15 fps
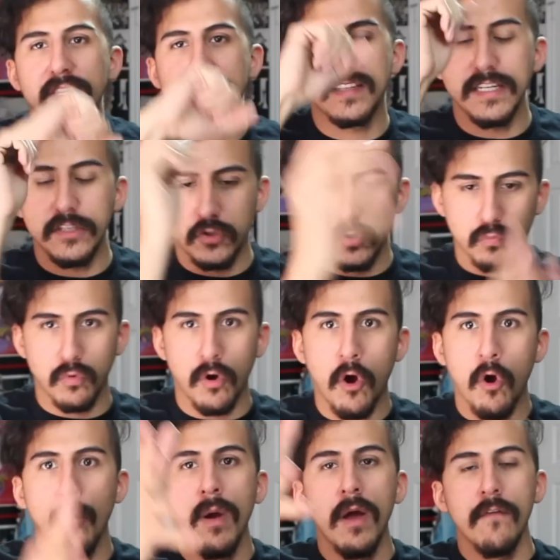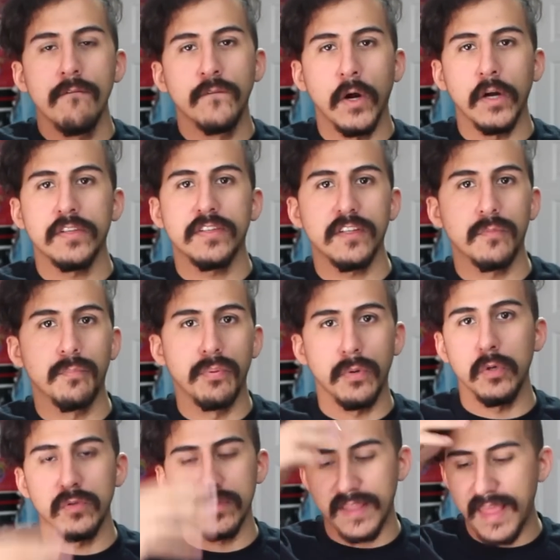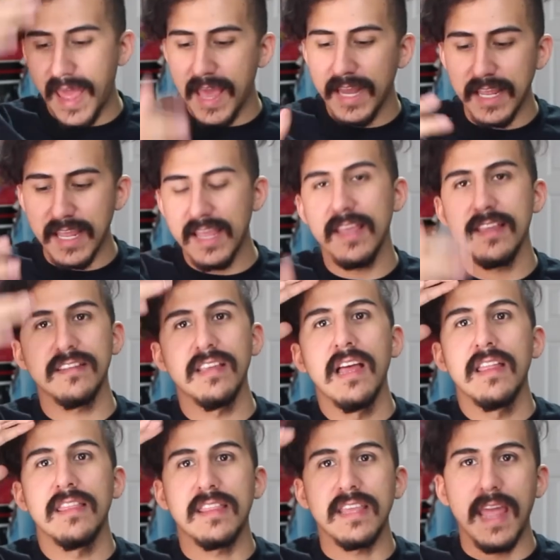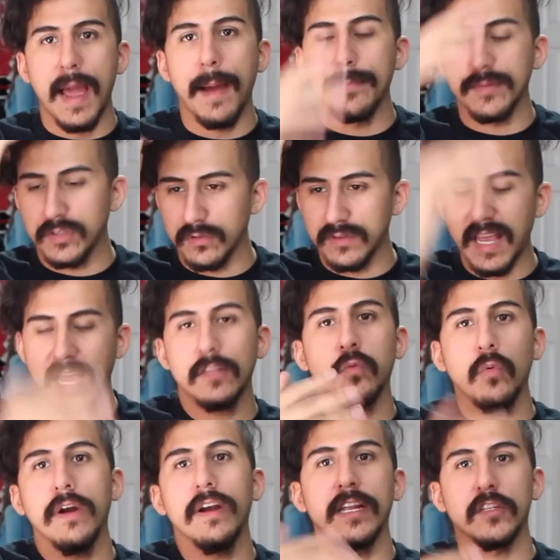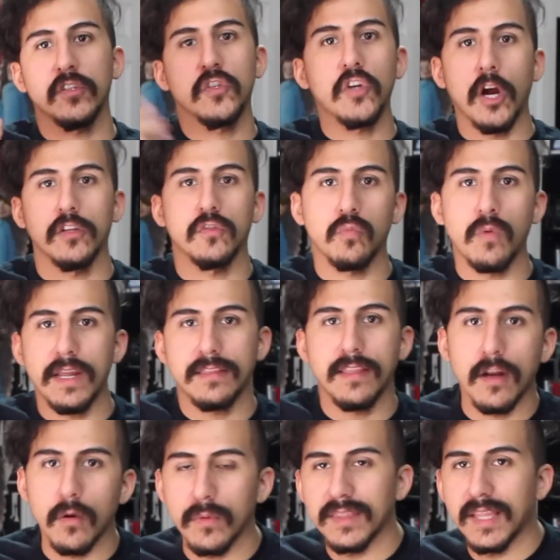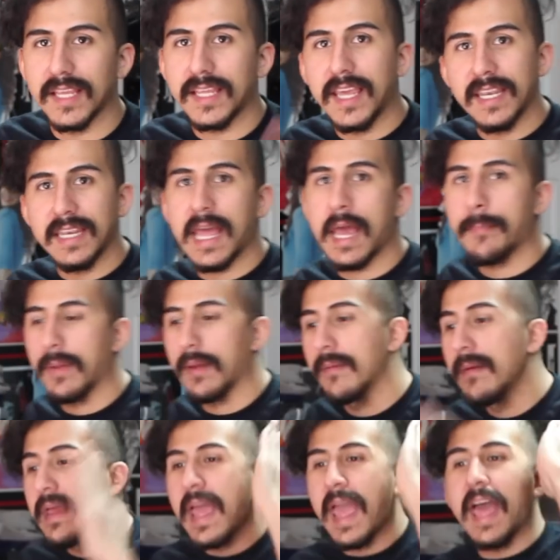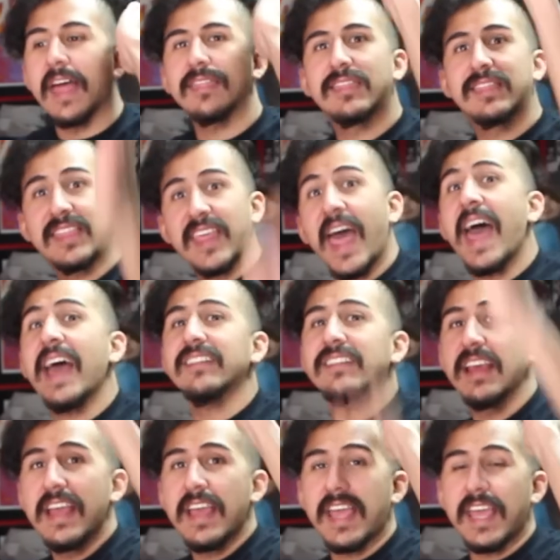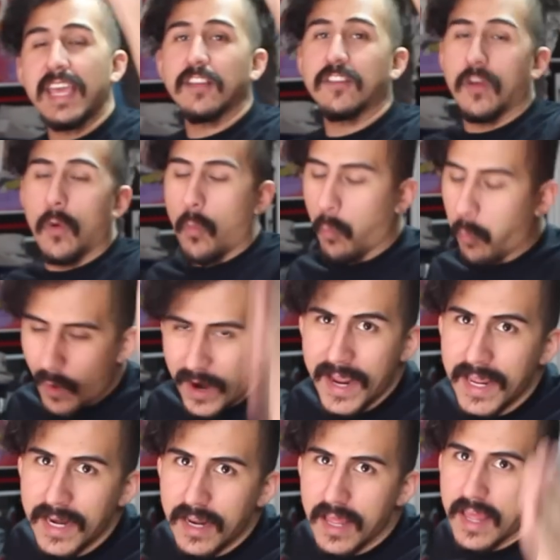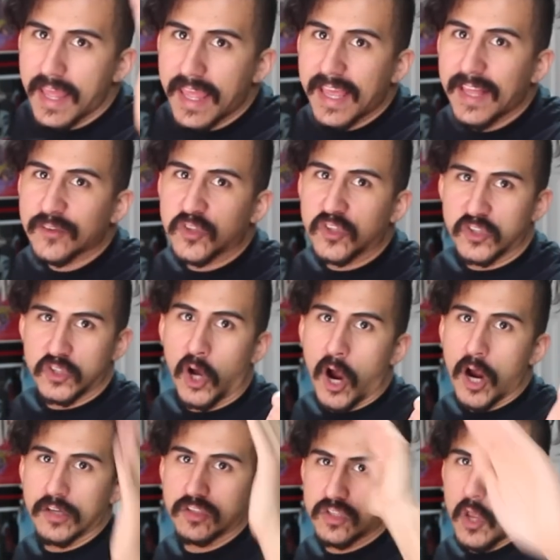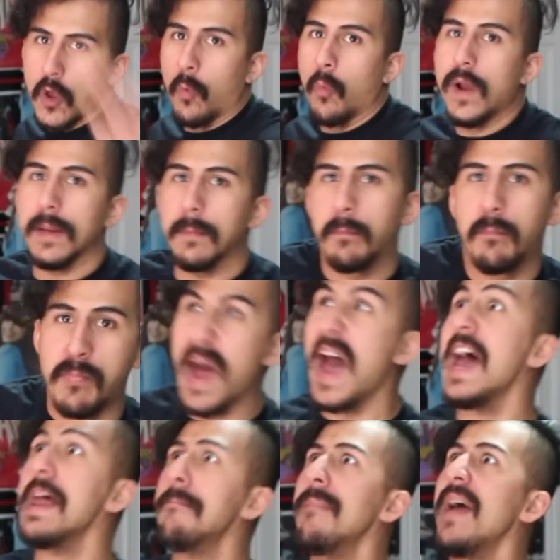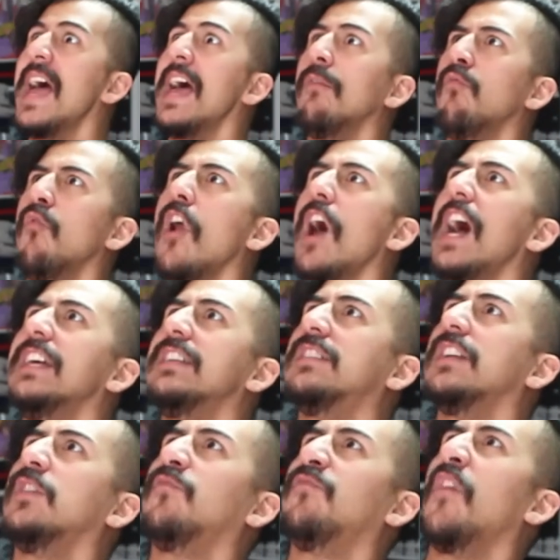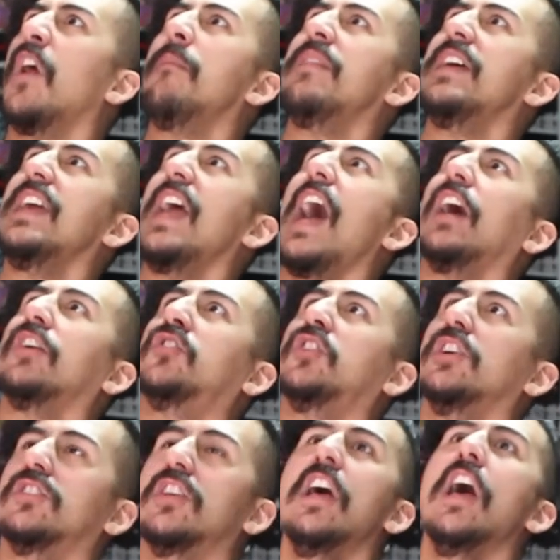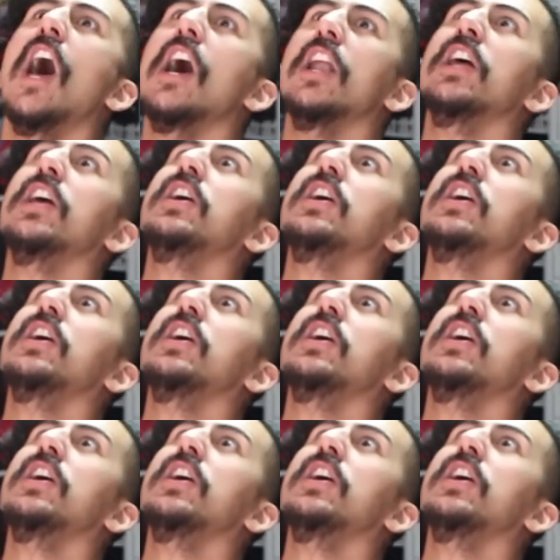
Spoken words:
we see Jerome versus Bruce. That is the episode. That's where it starts, right there when they kidnap him. And that is when it starts, when Batman rises from the ashes and